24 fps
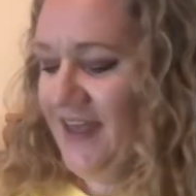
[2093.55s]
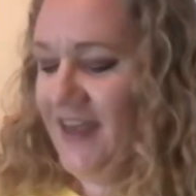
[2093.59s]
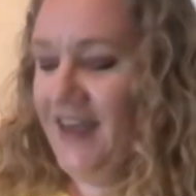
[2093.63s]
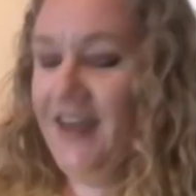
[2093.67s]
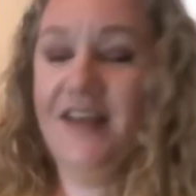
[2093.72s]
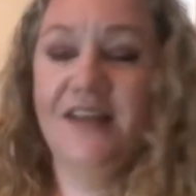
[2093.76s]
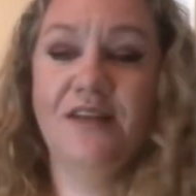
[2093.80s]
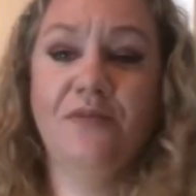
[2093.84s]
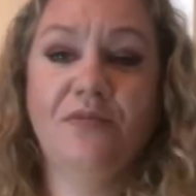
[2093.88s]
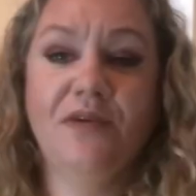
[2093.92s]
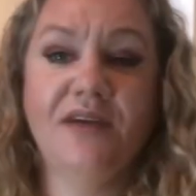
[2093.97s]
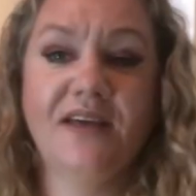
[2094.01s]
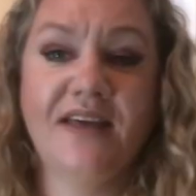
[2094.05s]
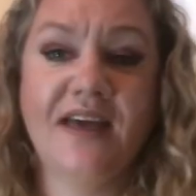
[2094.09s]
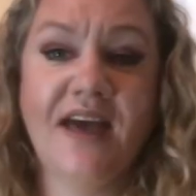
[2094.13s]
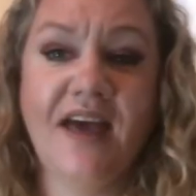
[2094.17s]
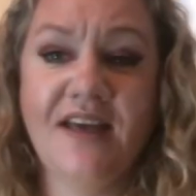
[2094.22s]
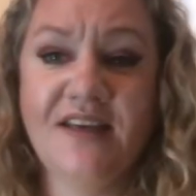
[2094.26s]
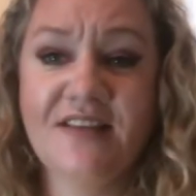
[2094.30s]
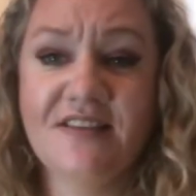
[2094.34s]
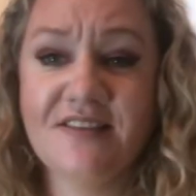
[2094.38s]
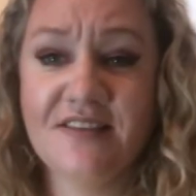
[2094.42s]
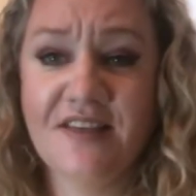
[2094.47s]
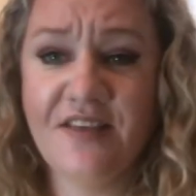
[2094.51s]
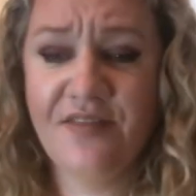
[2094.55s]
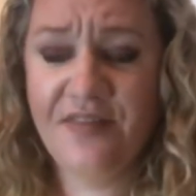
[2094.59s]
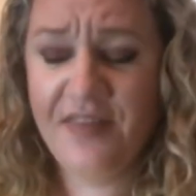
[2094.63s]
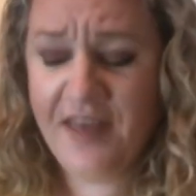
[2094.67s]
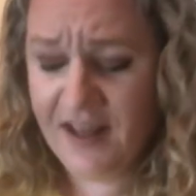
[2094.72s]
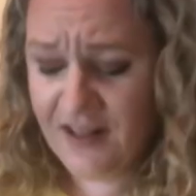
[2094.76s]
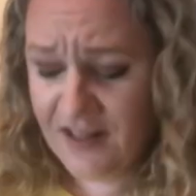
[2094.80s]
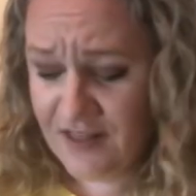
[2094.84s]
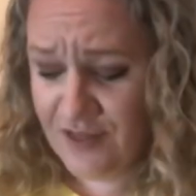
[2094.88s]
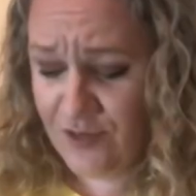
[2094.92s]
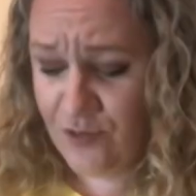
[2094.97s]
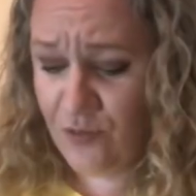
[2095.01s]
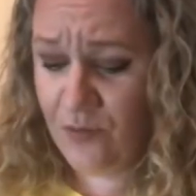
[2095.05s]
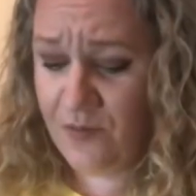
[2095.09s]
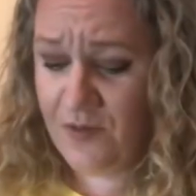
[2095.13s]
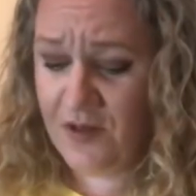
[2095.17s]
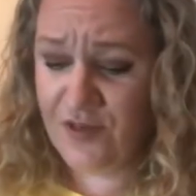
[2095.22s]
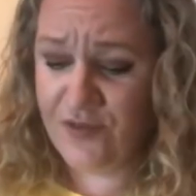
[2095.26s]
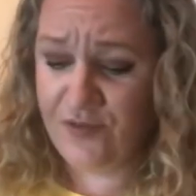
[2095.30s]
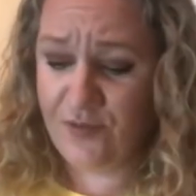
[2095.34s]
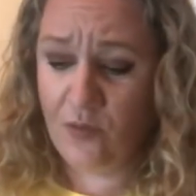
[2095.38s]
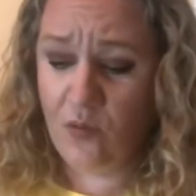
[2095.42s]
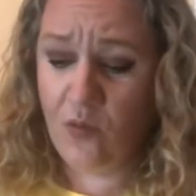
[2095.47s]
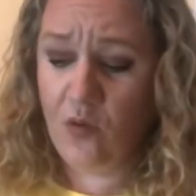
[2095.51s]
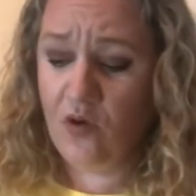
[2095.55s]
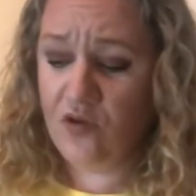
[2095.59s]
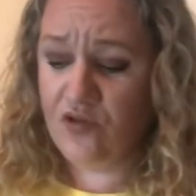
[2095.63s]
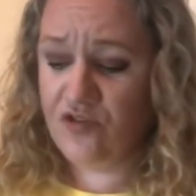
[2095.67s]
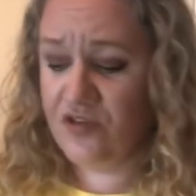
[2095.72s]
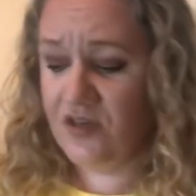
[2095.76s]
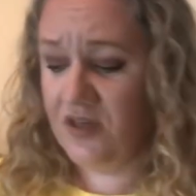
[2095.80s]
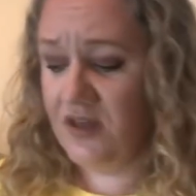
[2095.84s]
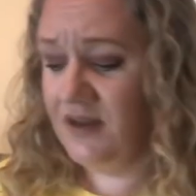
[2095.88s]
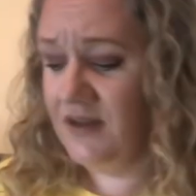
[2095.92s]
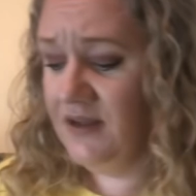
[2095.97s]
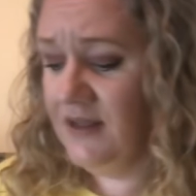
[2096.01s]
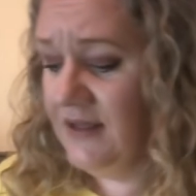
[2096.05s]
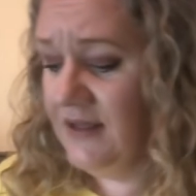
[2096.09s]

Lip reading: Anyway, guys, thanks so much for watching.